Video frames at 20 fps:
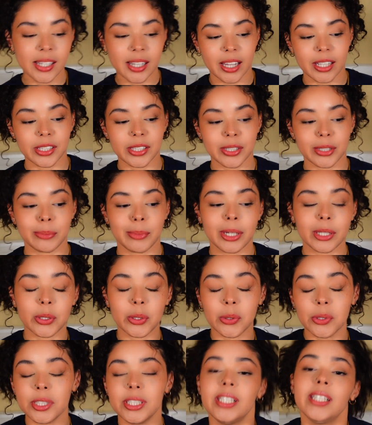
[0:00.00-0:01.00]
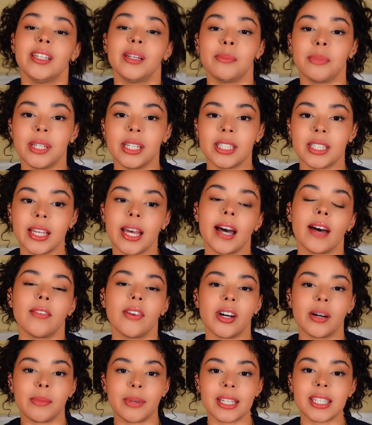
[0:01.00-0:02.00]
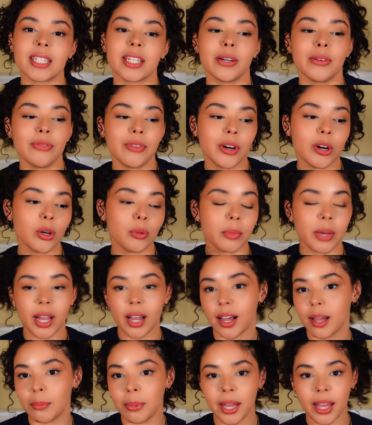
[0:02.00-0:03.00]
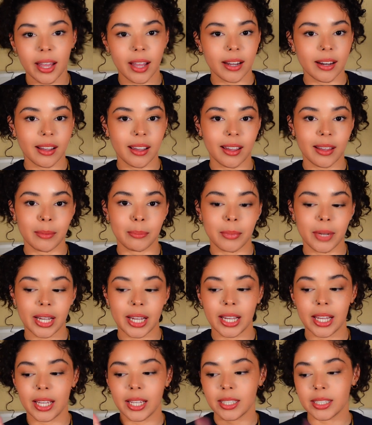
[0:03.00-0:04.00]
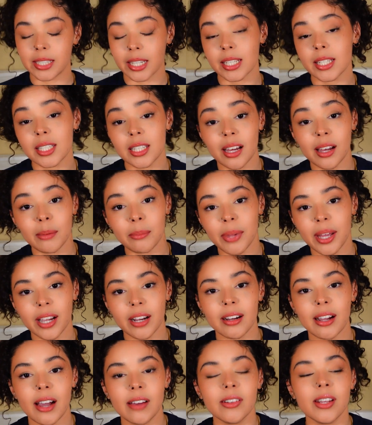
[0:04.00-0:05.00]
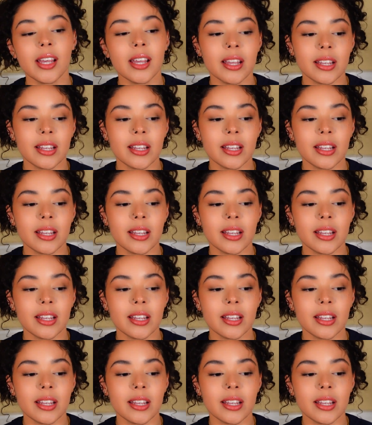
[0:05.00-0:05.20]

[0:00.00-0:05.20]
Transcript: And so my goal is going to be to have it on my cell phone, my iPad, and my desktop background,